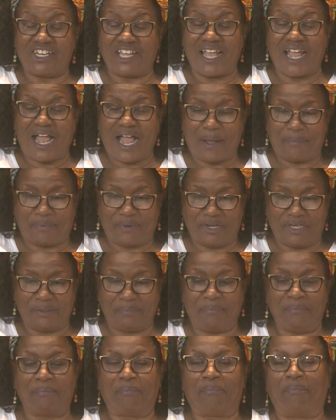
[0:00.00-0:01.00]

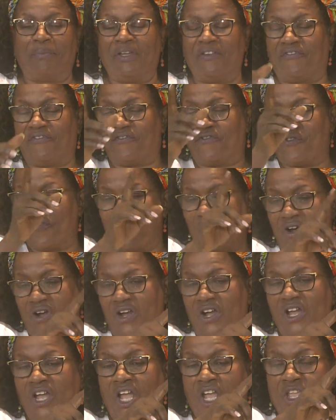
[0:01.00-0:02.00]
happened before
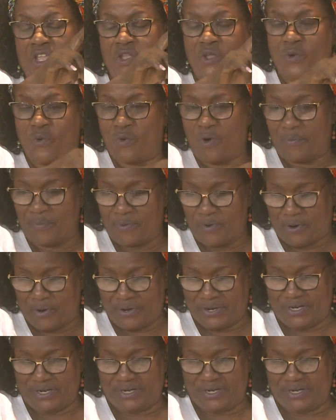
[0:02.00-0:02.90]
you were born.